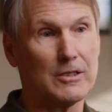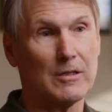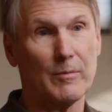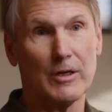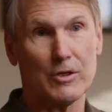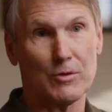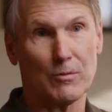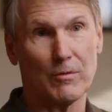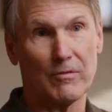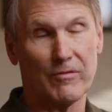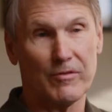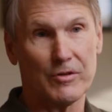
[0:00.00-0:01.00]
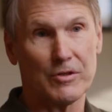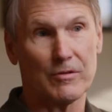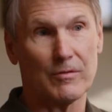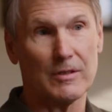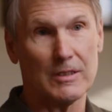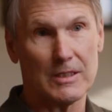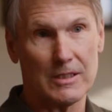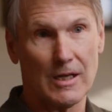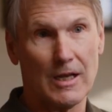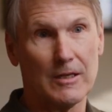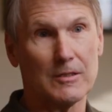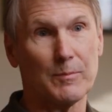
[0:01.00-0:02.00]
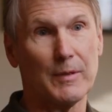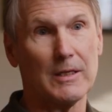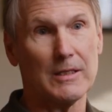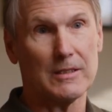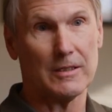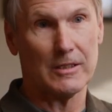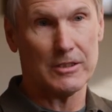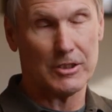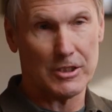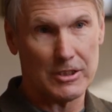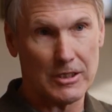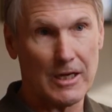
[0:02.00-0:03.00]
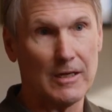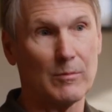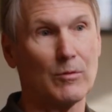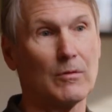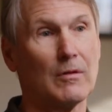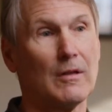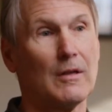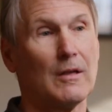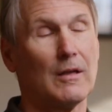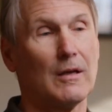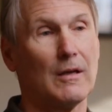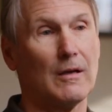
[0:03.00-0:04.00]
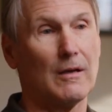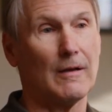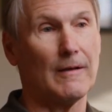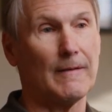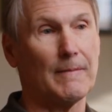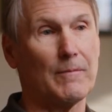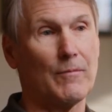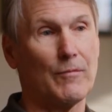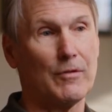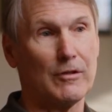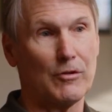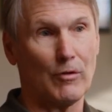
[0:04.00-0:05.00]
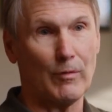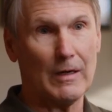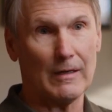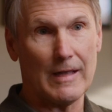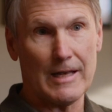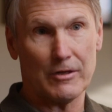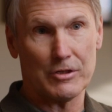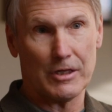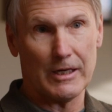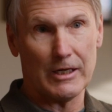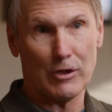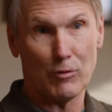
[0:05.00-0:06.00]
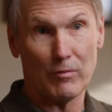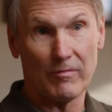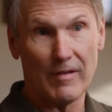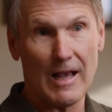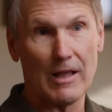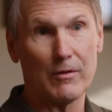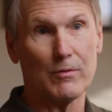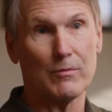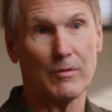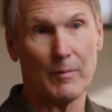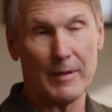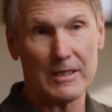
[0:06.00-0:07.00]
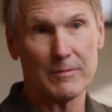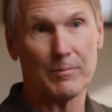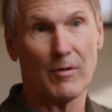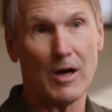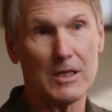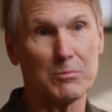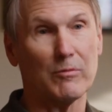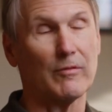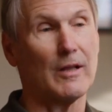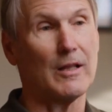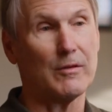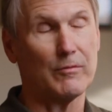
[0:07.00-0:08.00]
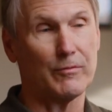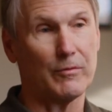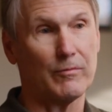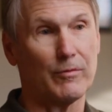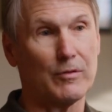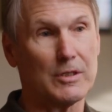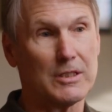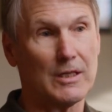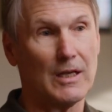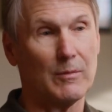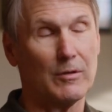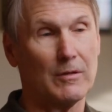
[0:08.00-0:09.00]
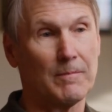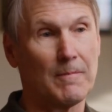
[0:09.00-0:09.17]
it's to make sure the fishery is science based, that it's sustainable, um, that the Greenlanders are getting good value, the best possible value for, for the salmon.